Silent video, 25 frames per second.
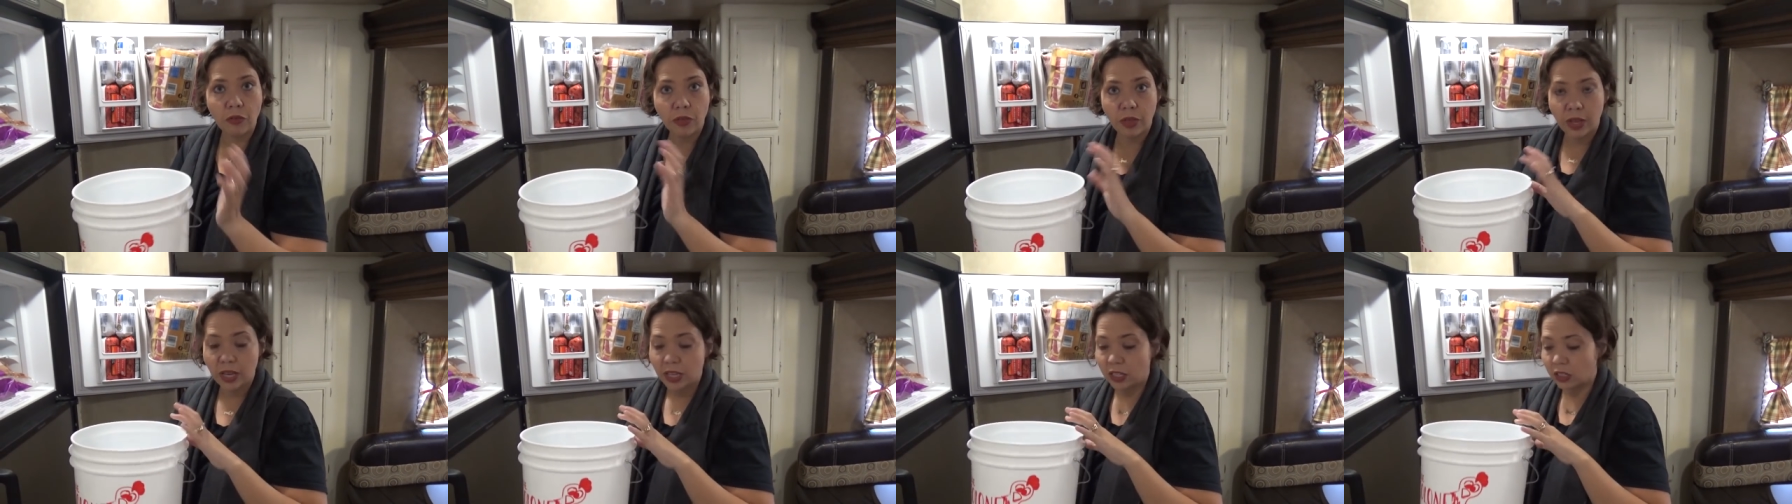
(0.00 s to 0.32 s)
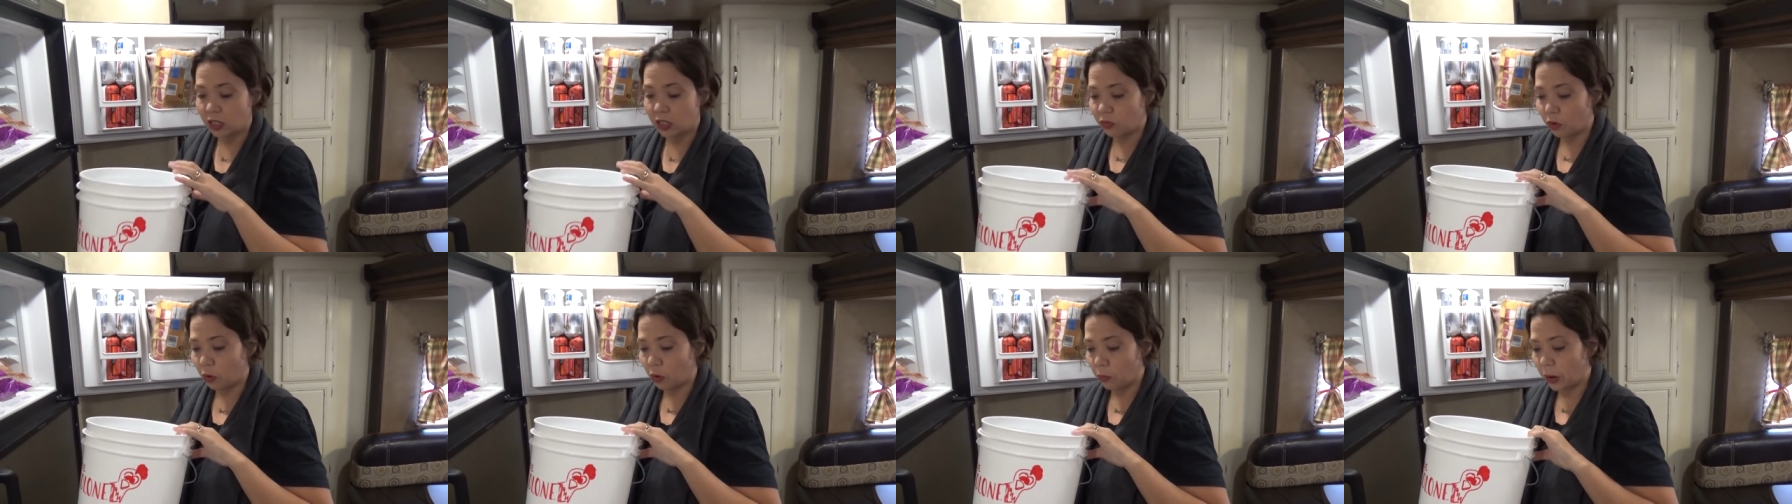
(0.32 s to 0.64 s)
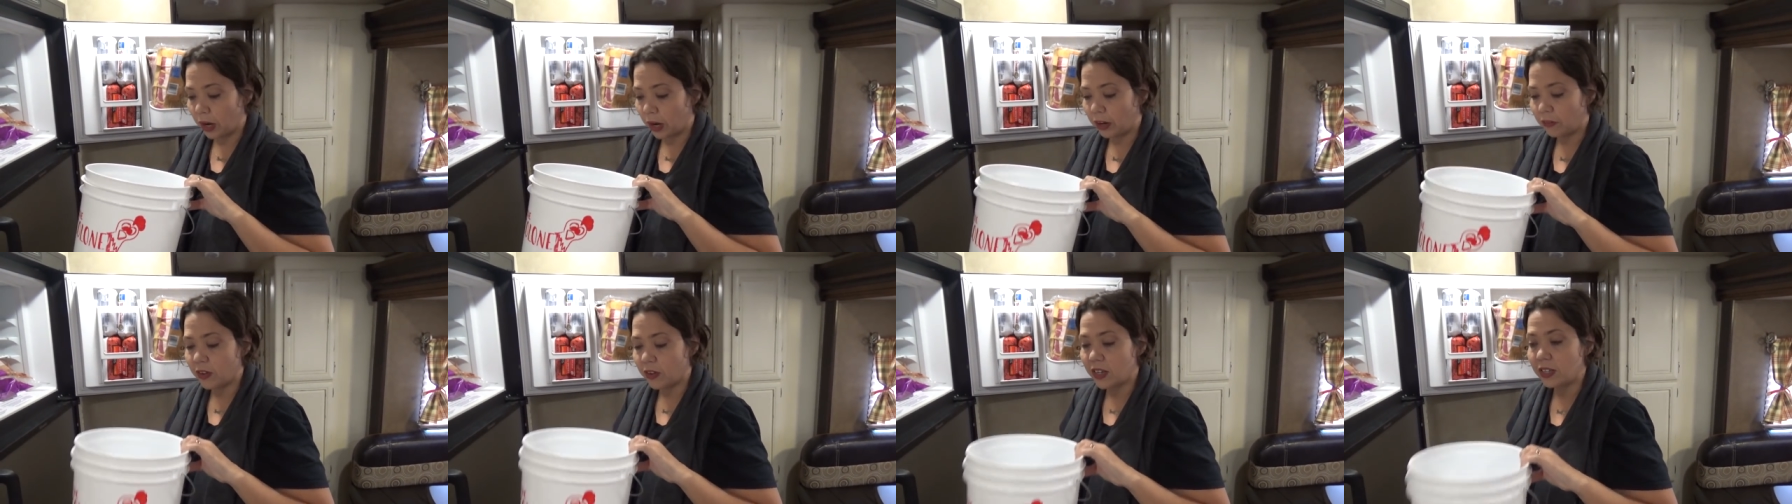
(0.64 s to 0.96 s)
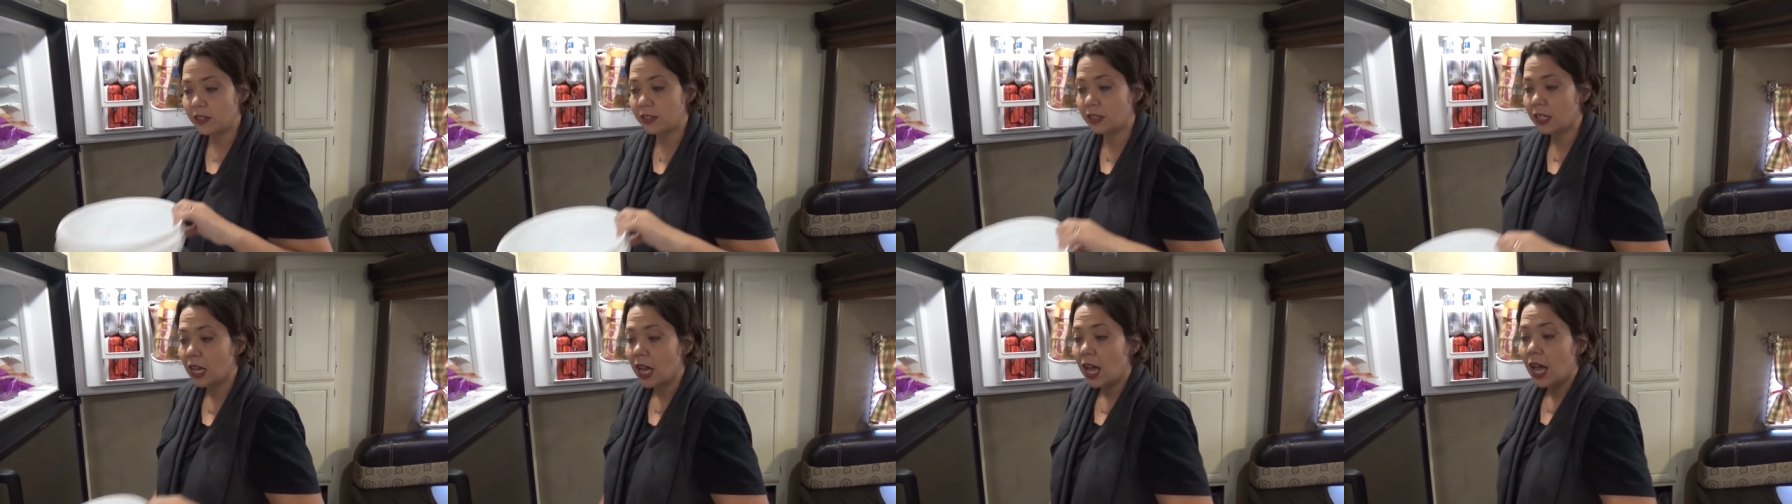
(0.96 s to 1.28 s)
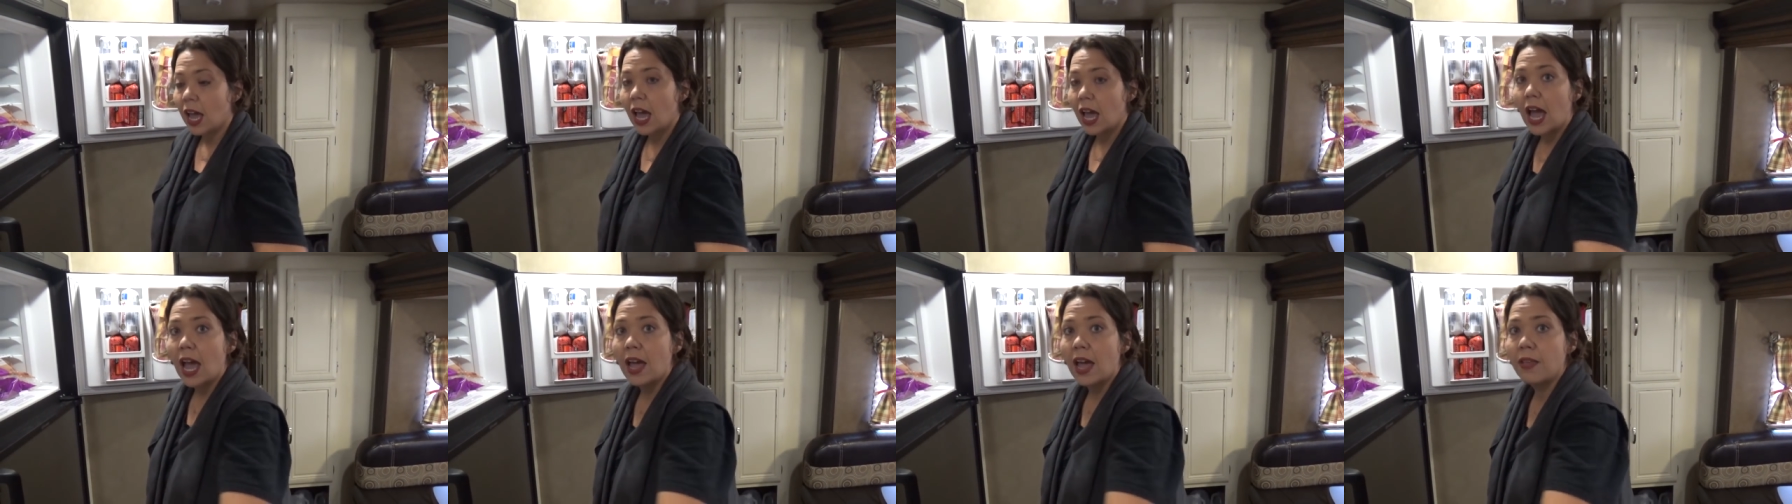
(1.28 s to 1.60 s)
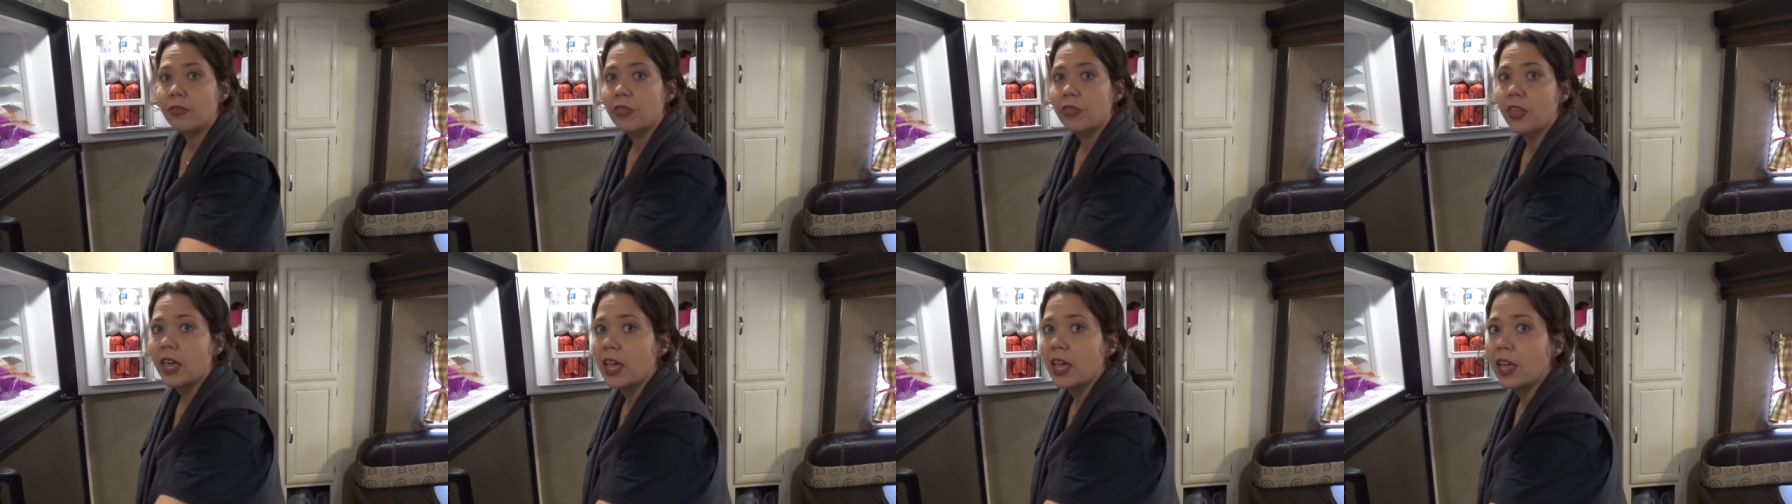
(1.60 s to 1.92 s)
things for breakfast.
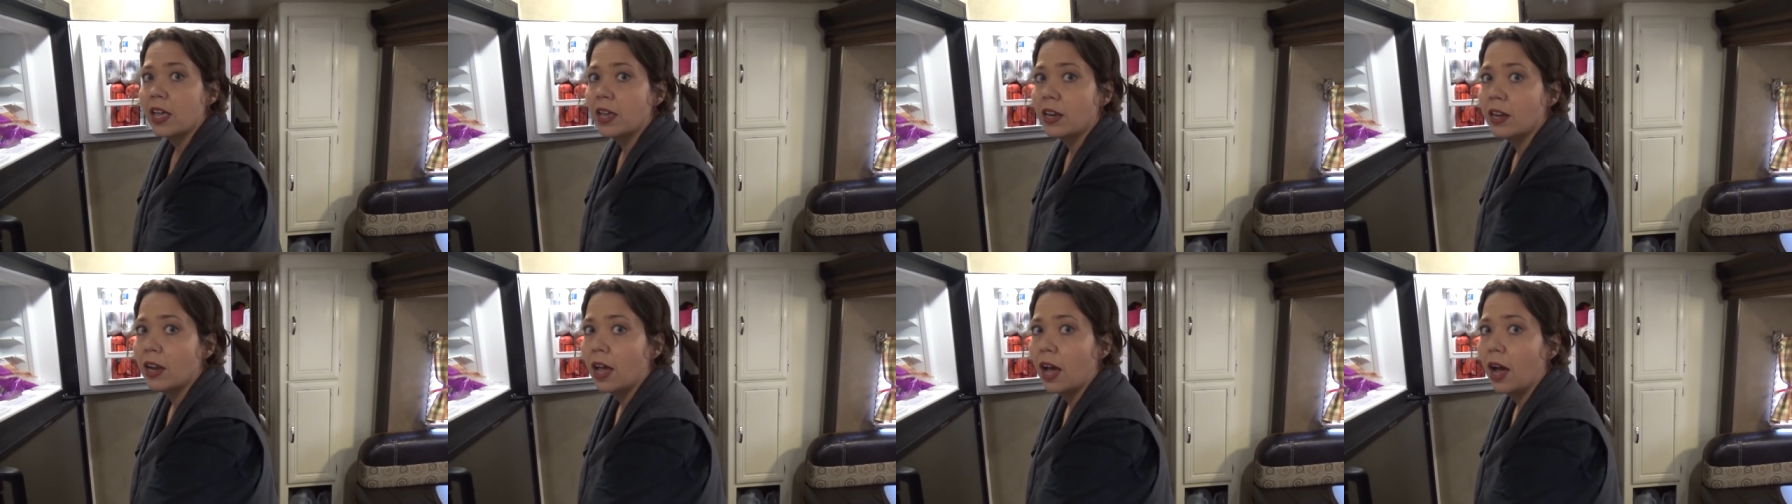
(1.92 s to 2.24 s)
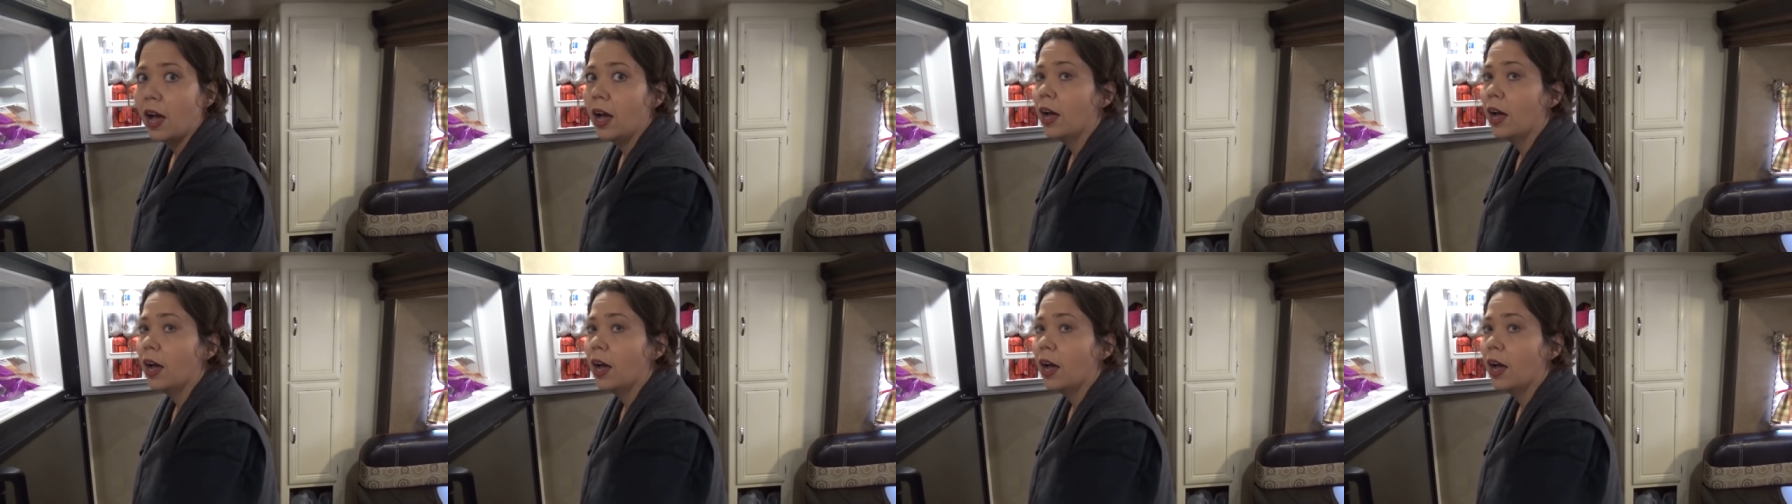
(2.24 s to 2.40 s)
And then